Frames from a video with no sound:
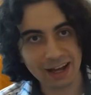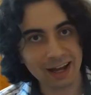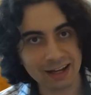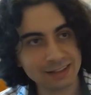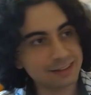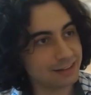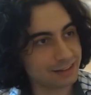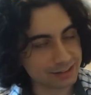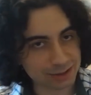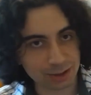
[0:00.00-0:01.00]
and
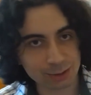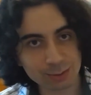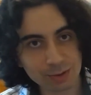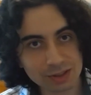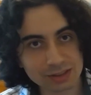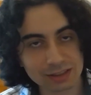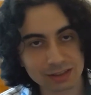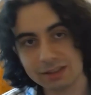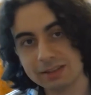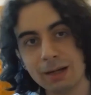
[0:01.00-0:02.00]
his conquest and
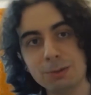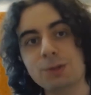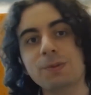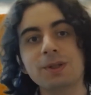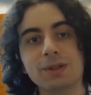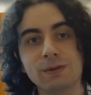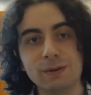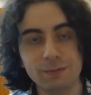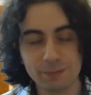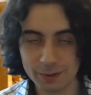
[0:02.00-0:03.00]
the establishment of
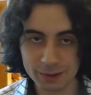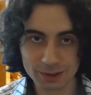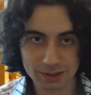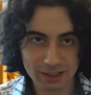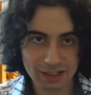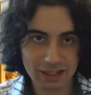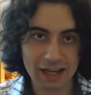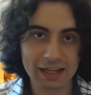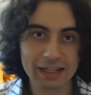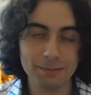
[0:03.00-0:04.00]
the first
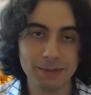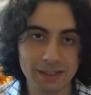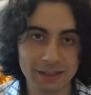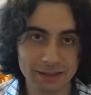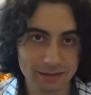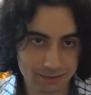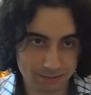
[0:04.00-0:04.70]
Achaemenid